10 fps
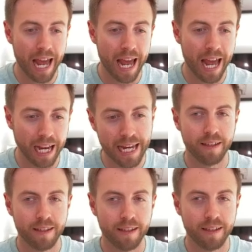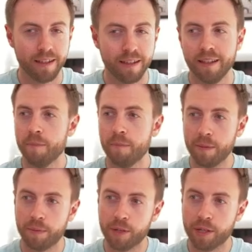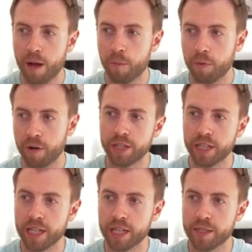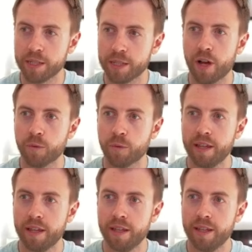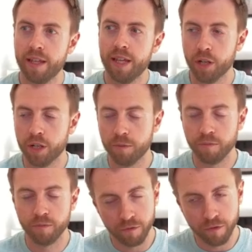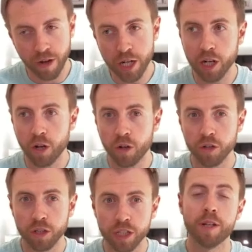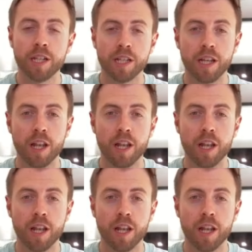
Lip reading: year. And people can now pre-order this piece of hardware. But Venturing along the similar lines